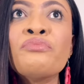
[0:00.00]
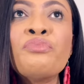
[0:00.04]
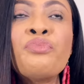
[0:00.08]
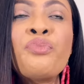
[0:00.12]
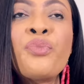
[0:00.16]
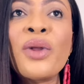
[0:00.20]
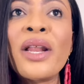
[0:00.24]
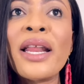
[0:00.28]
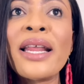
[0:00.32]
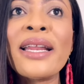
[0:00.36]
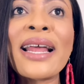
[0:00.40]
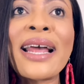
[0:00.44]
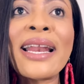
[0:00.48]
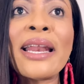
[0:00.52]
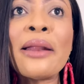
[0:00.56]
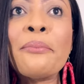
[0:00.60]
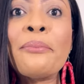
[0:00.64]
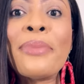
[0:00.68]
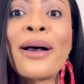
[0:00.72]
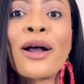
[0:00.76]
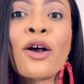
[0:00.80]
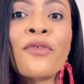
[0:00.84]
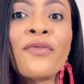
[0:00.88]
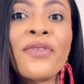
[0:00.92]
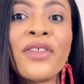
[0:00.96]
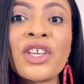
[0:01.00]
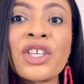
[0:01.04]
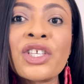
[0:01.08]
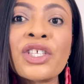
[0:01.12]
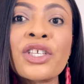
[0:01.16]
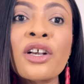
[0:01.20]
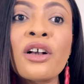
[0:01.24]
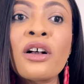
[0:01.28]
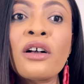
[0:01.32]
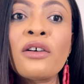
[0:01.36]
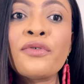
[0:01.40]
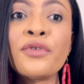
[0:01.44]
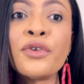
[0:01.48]
put it at the back of the
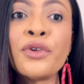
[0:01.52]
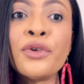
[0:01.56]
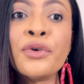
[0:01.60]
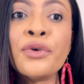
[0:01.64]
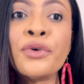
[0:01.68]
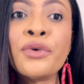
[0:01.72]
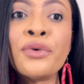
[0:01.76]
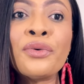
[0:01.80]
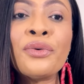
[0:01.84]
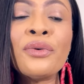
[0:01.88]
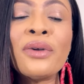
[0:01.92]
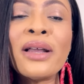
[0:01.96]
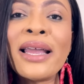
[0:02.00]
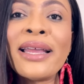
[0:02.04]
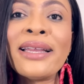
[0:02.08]
shelf, you know.